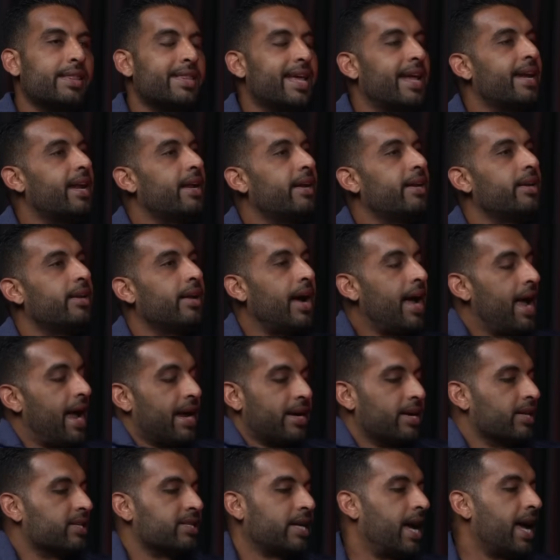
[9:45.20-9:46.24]
Then I
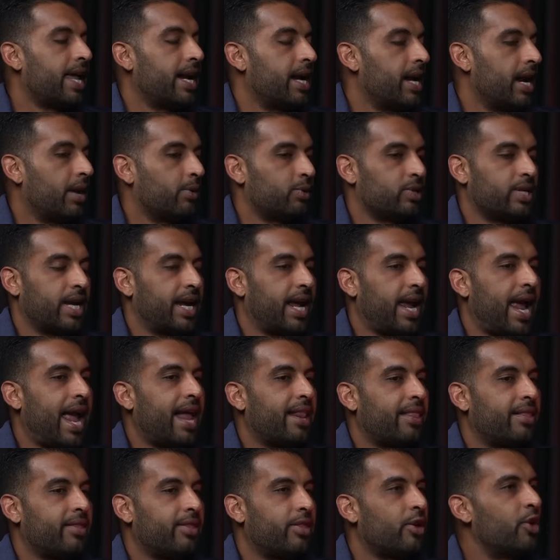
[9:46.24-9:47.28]
had decided, I was like,
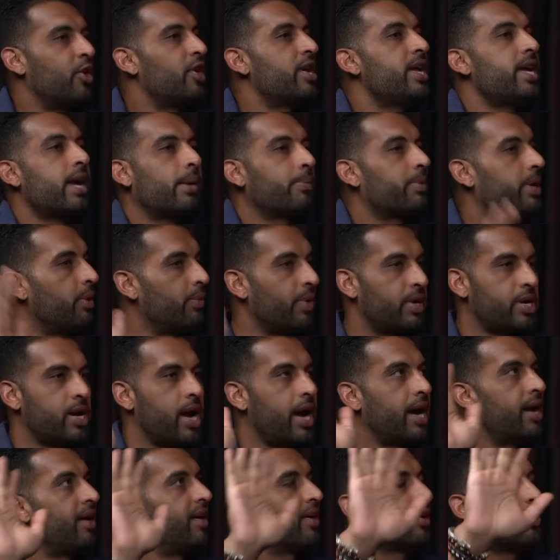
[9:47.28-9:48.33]
at 30, I'm going to
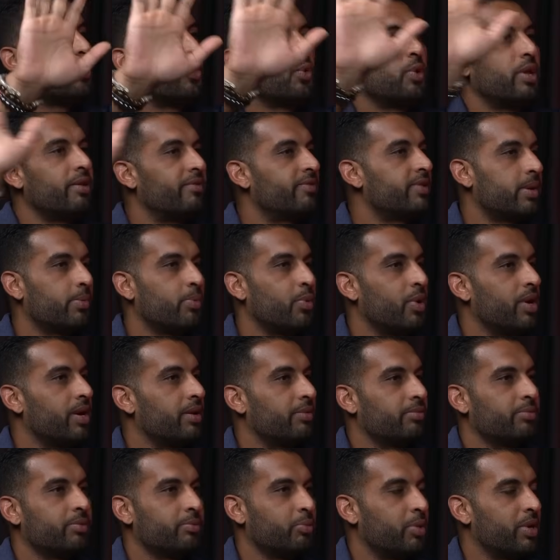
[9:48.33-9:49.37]
retire and go live
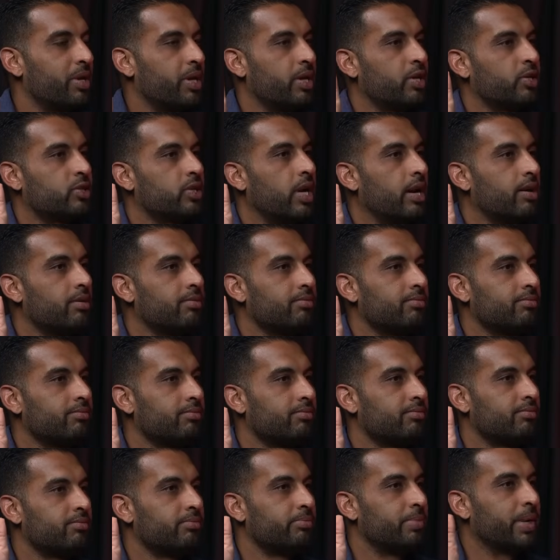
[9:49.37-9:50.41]
somewhere where there's sun
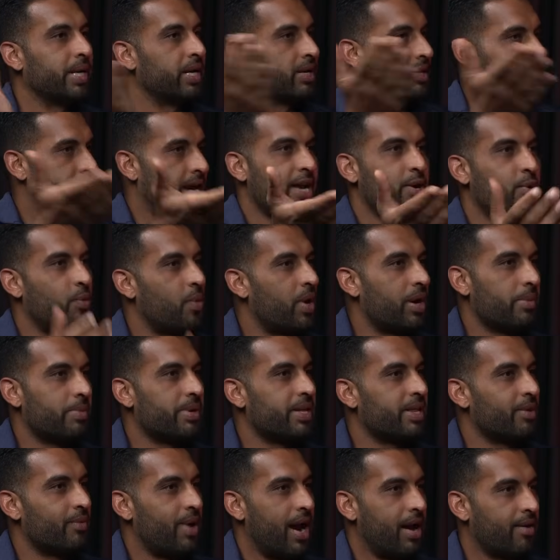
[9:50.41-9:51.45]
because I don't want to
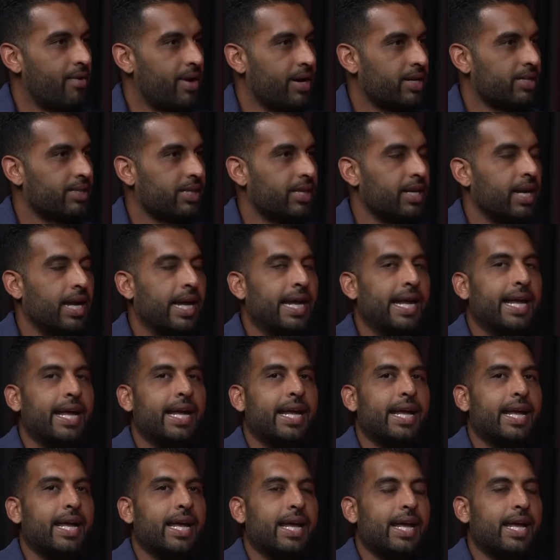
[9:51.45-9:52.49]
be in the rat race.
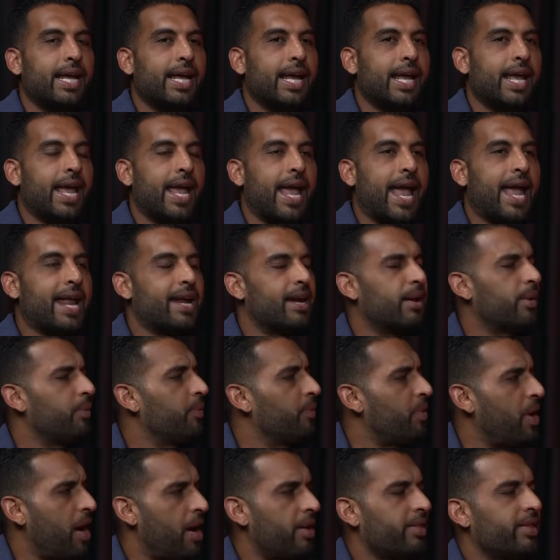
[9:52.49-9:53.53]
And
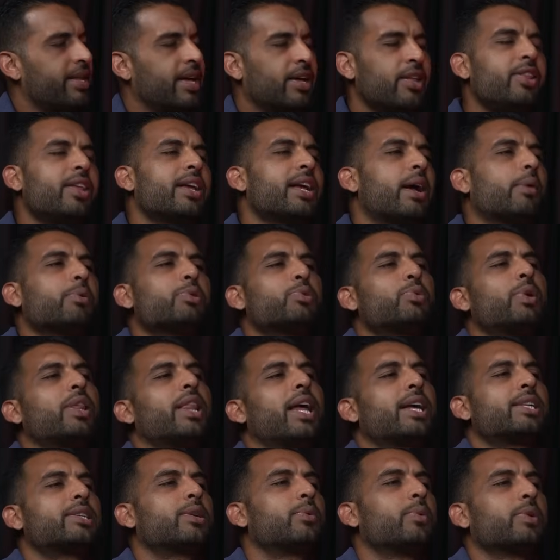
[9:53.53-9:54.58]
the other thing I was
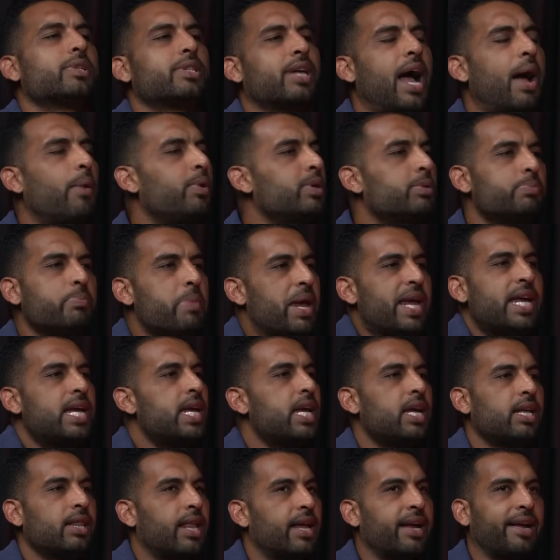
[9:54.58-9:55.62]
realizing was I was
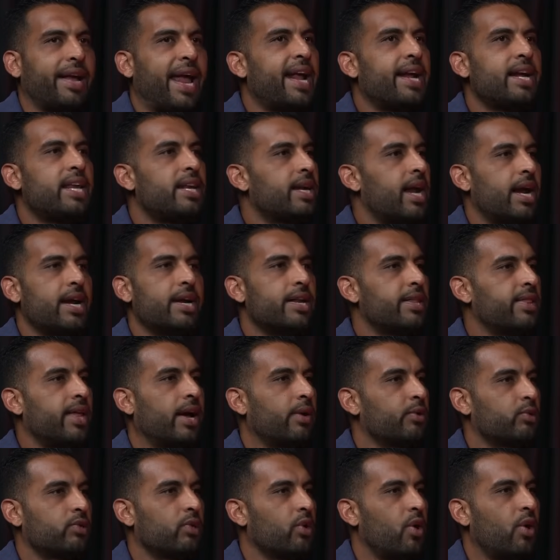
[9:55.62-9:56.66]
making like $80,000,
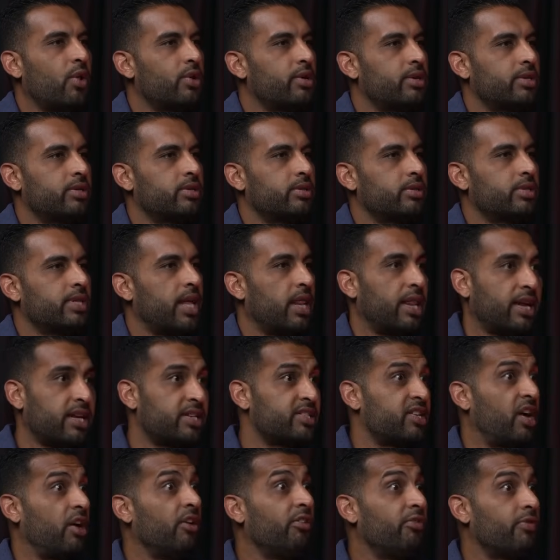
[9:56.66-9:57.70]
$90,000 selling
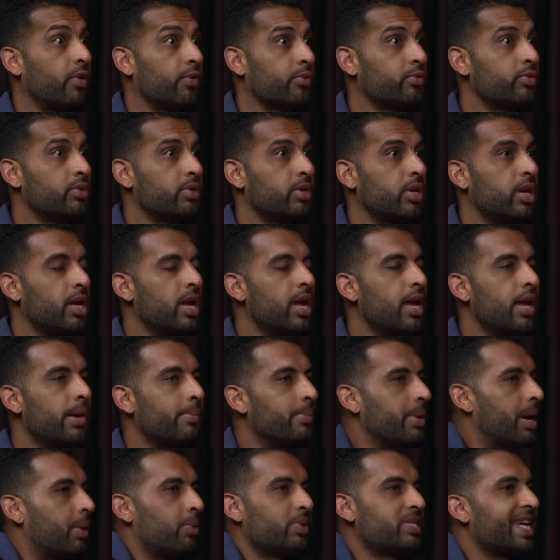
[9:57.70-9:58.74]
cell phones,
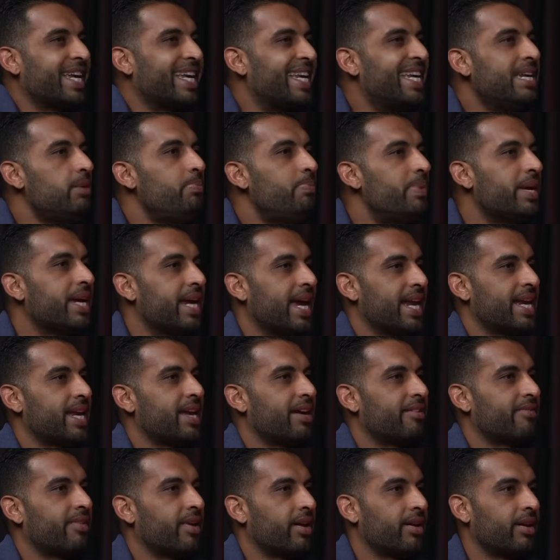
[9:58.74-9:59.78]
but I wasn't keeping
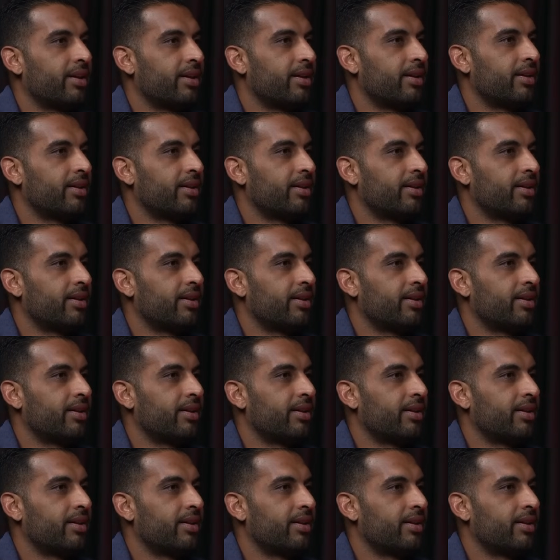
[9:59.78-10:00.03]
any of it.